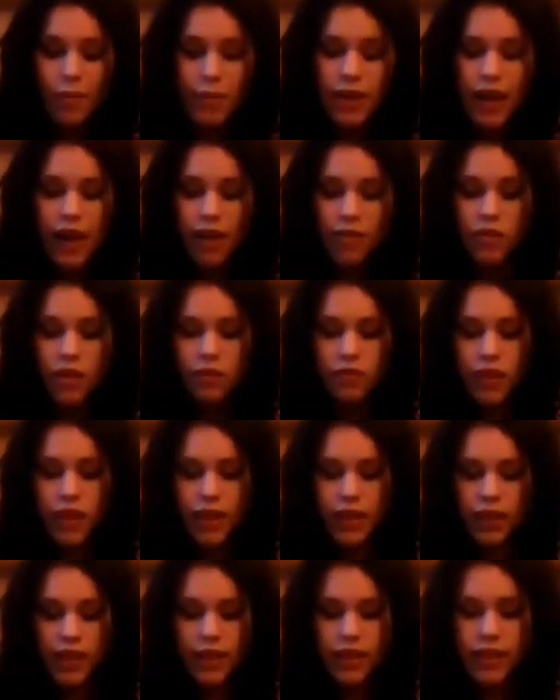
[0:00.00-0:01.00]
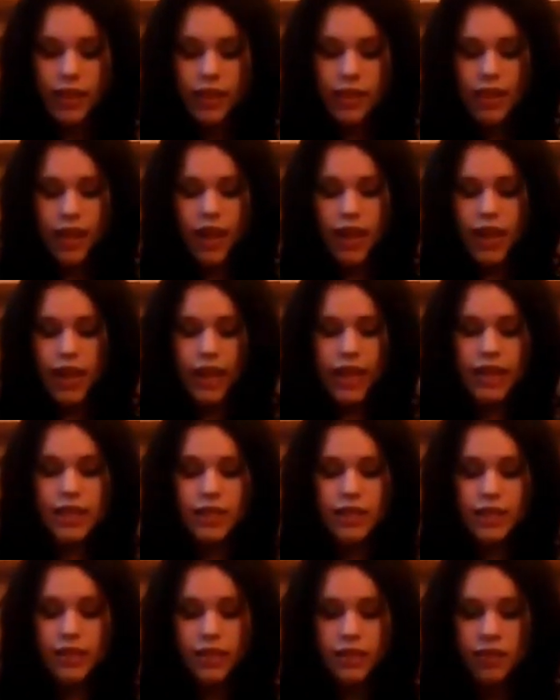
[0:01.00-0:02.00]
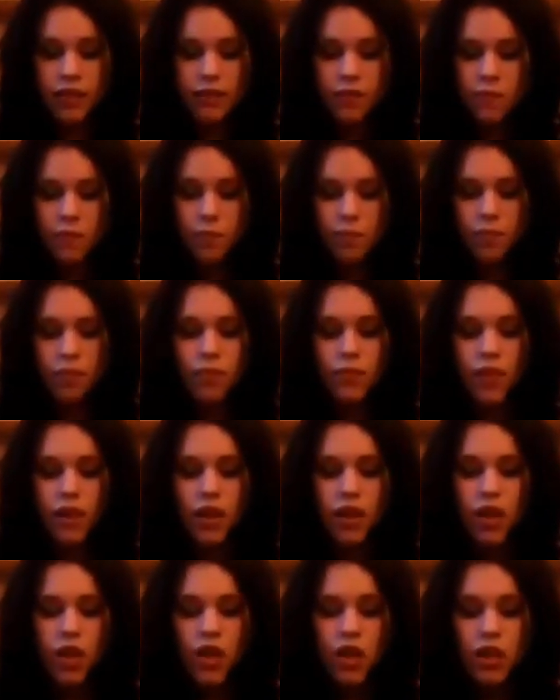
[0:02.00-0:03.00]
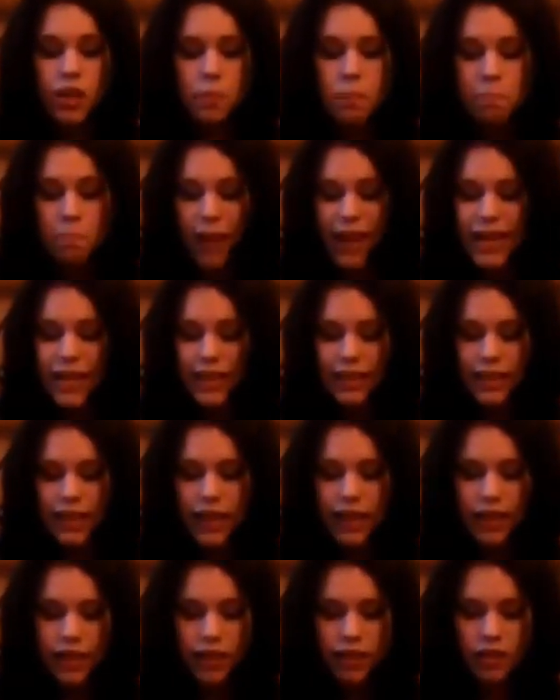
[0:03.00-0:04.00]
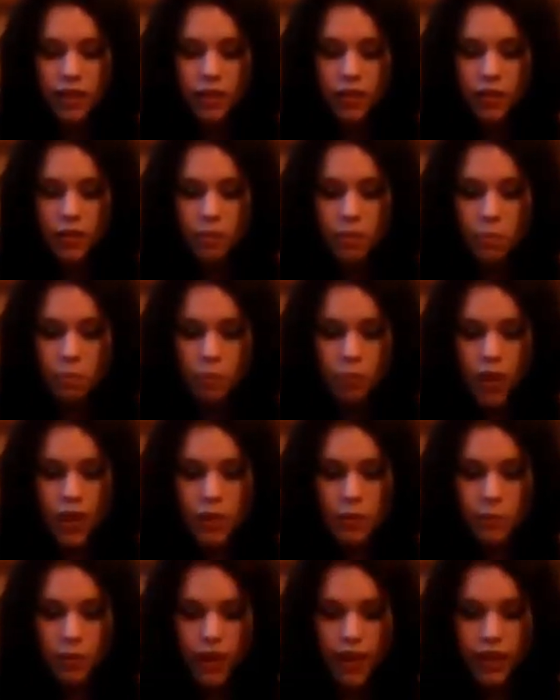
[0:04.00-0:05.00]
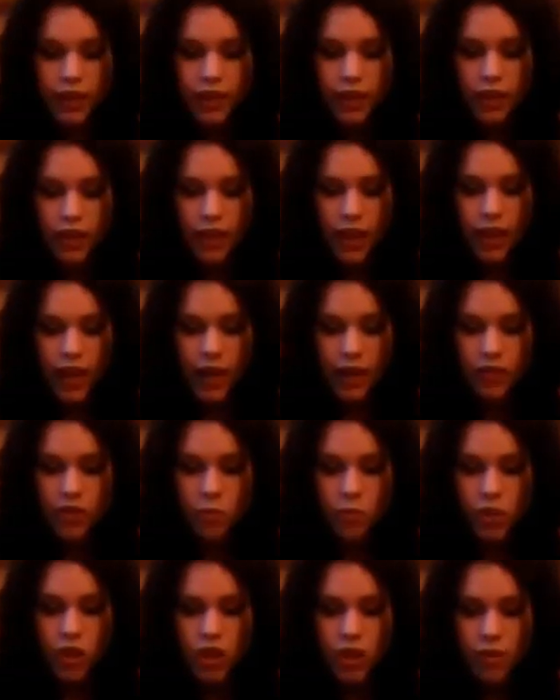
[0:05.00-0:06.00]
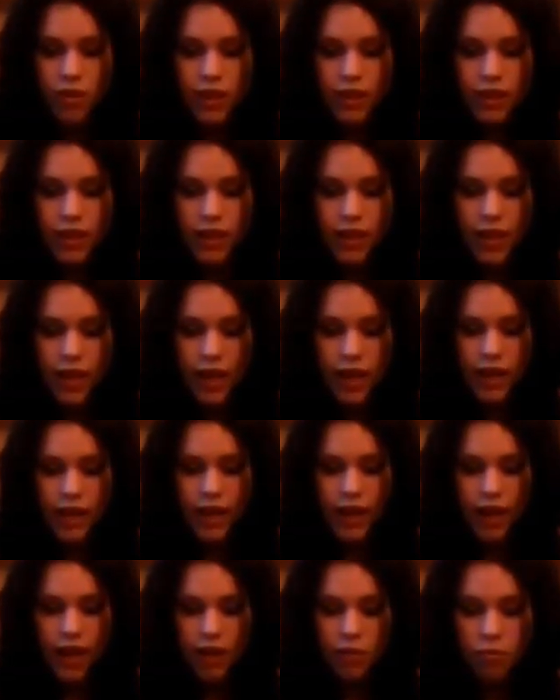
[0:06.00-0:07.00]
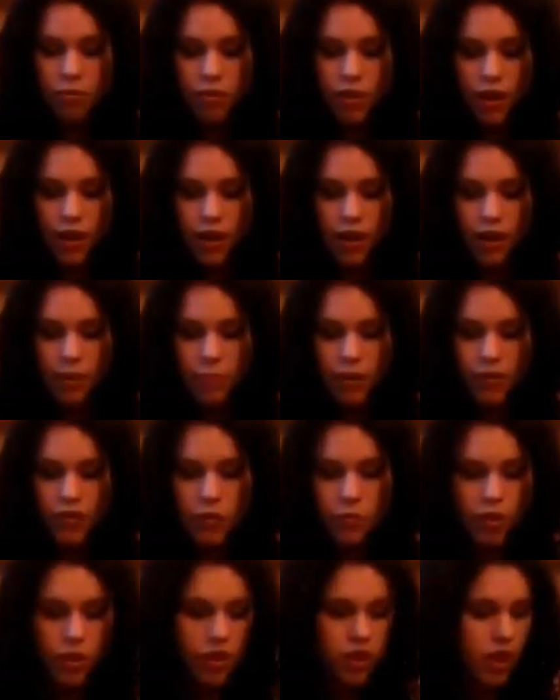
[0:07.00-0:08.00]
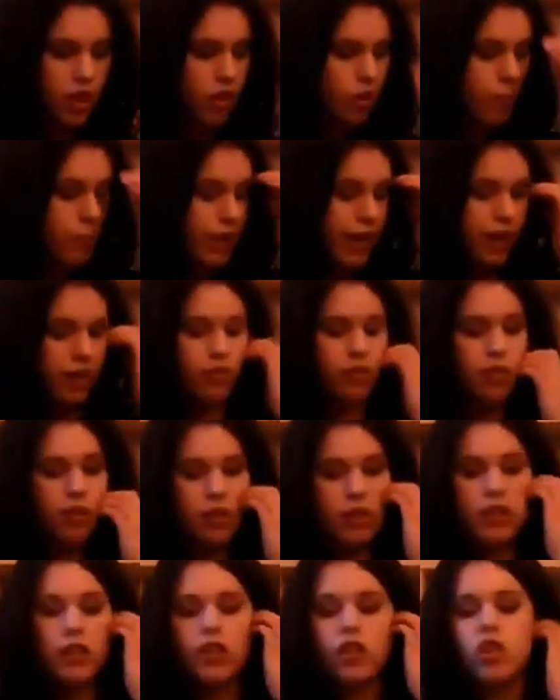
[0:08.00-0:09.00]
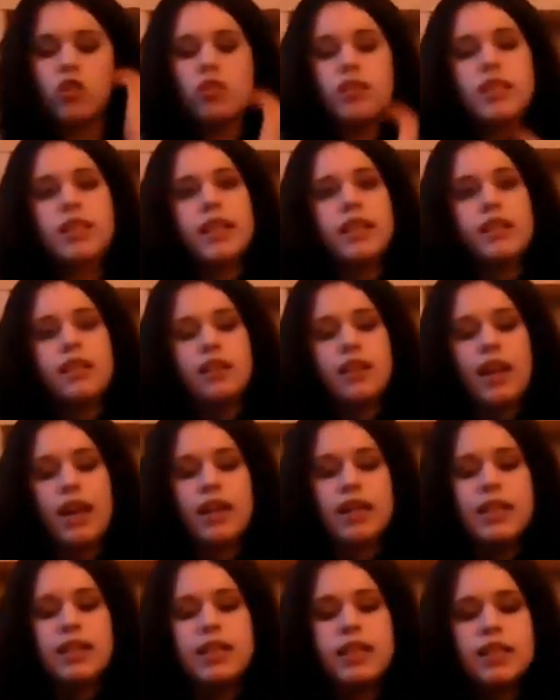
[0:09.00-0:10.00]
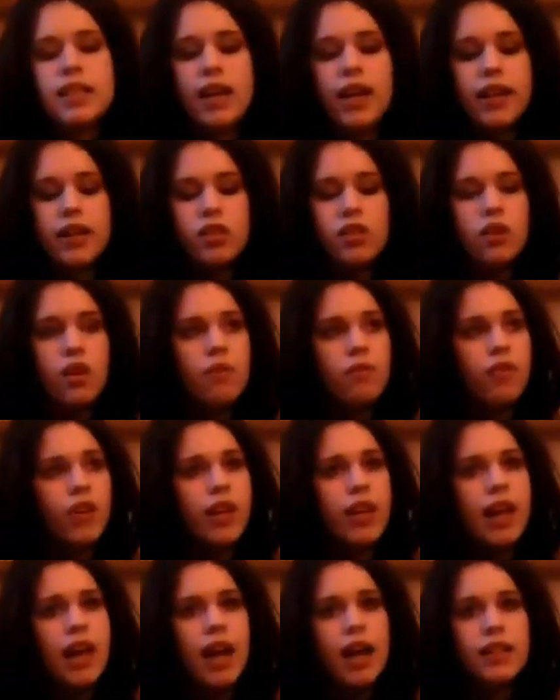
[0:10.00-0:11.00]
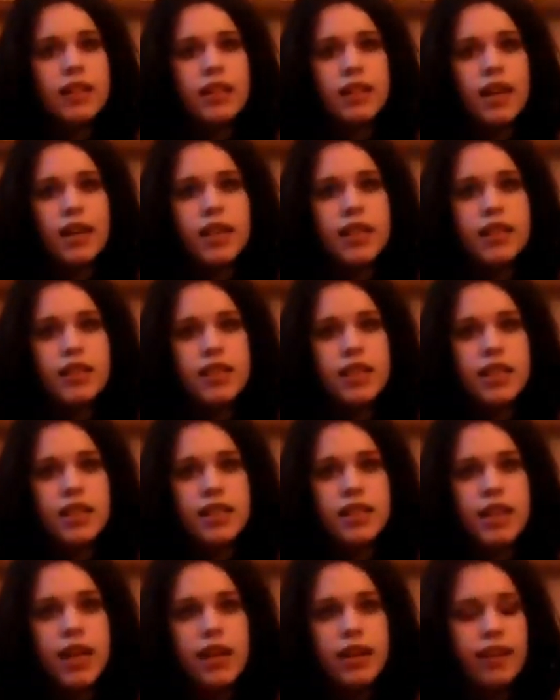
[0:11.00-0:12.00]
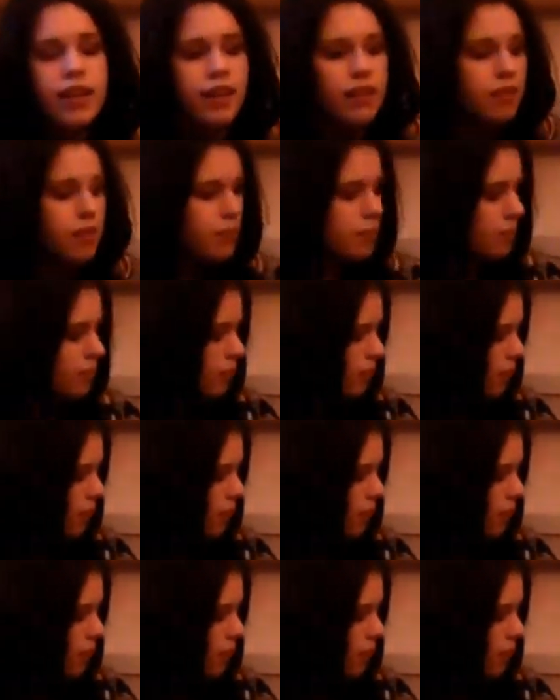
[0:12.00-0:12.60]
there we have it really. That is your basic breastplate. if you want to do anything here now, if you want to go about cutting any designs off it, adding any detailing,